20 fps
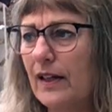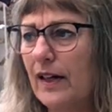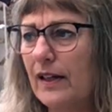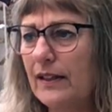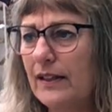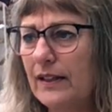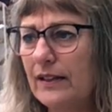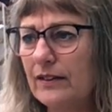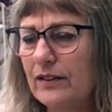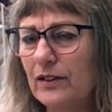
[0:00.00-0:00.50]

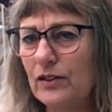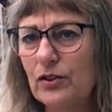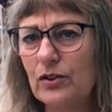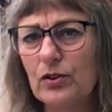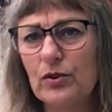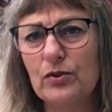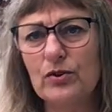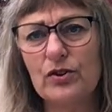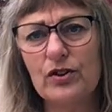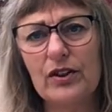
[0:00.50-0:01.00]
knitted
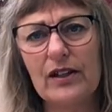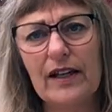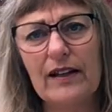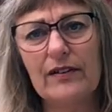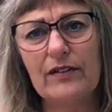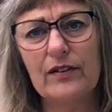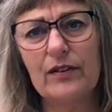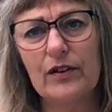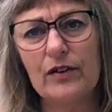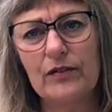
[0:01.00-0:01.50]
two
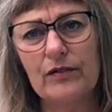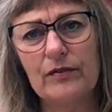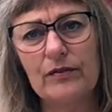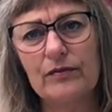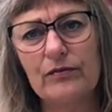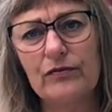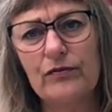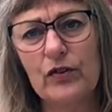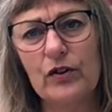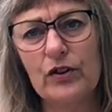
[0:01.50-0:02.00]
together
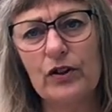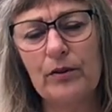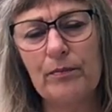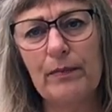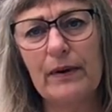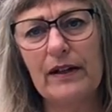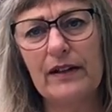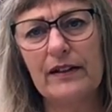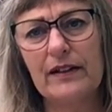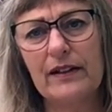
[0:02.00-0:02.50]
for the
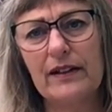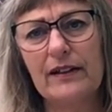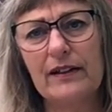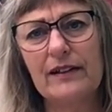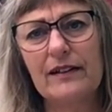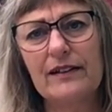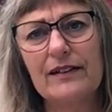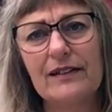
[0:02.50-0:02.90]
body,